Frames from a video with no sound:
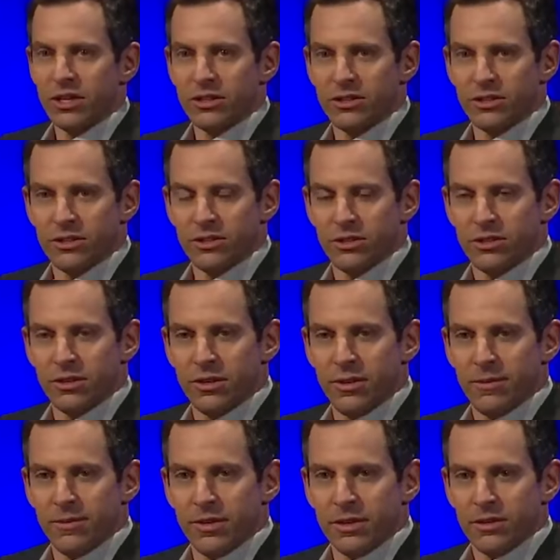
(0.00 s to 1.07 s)
just
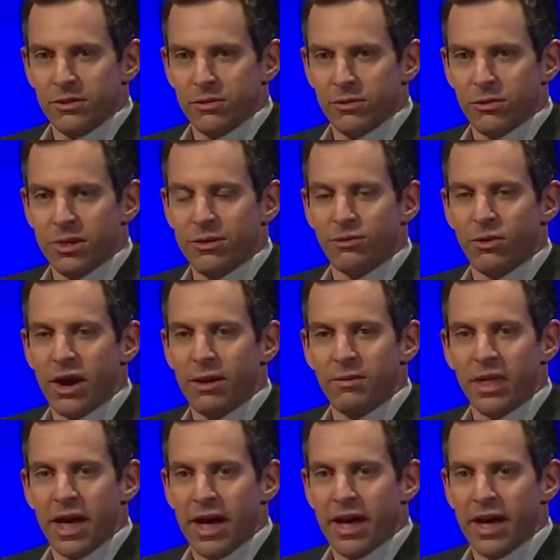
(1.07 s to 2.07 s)
reframe